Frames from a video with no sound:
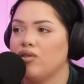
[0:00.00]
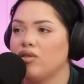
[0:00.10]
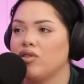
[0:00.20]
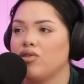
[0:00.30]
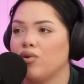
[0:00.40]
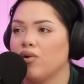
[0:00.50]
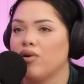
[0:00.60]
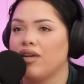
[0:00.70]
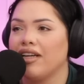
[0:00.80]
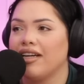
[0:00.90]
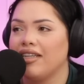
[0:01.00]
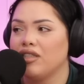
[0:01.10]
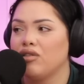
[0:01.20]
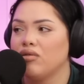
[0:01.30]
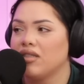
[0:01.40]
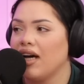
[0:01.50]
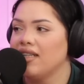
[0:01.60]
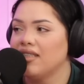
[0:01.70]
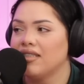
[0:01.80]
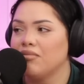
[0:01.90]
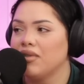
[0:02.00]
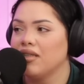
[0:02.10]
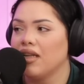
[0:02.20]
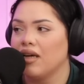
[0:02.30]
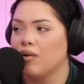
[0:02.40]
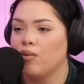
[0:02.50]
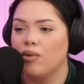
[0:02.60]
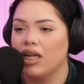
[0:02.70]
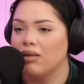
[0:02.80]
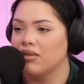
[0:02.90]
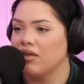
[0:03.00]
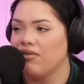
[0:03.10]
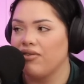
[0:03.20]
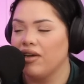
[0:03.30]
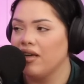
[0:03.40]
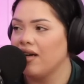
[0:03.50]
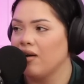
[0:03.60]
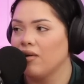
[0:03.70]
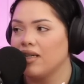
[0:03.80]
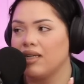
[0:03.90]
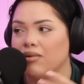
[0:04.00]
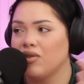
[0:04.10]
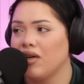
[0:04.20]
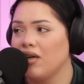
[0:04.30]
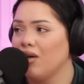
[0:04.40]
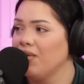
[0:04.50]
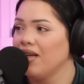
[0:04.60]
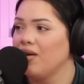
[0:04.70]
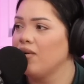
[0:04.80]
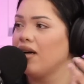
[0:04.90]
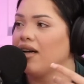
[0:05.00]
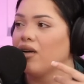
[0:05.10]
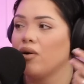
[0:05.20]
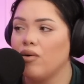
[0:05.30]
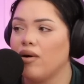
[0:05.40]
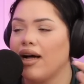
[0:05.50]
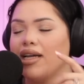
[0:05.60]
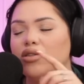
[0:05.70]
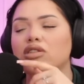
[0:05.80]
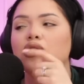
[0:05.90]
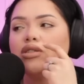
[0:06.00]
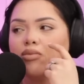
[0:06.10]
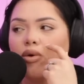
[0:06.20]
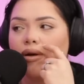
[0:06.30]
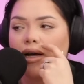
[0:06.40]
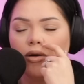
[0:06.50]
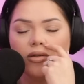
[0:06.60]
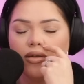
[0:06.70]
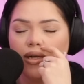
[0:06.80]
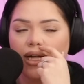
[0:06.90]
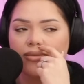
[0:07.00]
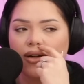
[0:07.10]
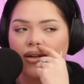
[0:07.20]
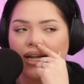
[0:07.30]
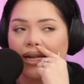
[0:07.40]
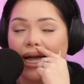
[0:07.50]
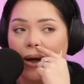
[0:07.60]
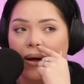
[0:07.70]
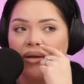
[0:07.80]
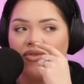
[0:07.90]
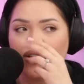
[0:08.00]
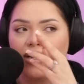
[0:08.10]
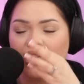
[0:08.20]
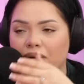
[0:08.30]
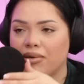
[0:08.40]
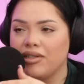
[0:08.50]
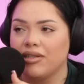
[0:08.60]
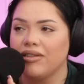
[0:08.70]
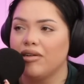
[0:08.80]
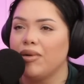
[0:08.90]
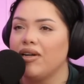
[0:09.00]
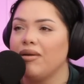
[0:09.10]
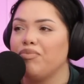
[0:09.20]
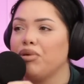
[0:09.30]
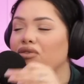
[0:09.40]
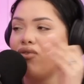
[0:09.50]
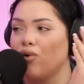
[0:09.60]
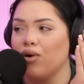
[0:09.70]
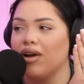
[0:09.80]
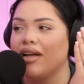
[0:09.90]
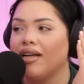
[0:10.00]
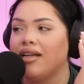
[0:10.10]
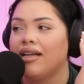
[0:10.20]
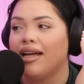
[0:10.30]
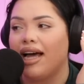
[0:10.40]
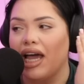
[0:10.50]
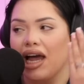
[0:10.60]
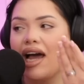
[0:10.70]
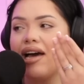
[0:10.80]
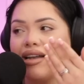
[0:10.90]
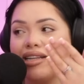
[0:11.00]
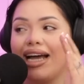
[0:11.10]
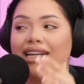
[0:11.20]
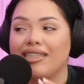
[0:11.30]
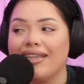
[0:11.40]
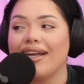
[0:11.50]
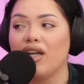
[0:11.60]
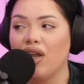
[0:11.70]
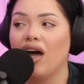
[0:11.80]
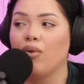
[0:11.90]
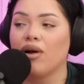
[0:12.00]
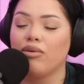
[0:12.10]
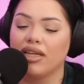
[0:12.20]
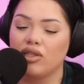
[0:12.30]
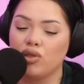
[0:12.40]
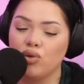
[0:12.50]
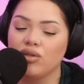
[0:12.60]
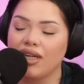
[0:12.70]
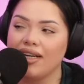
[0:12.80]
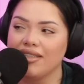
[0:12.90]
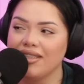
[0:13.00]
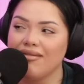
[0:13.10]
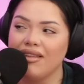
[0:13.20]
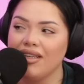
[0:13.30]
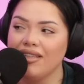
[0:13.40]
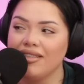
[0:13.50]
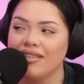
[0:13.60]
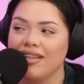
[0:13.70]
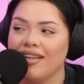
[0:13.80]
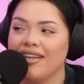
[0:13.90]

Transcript: to the store and getting 2 sizes and being like, one of them's gonna fit. I don't got time to try it on right now. I used to do this more. I don't do it as much. Like now I'm very like particular about it. Before I had done that a lot where I would get 2 sizes of things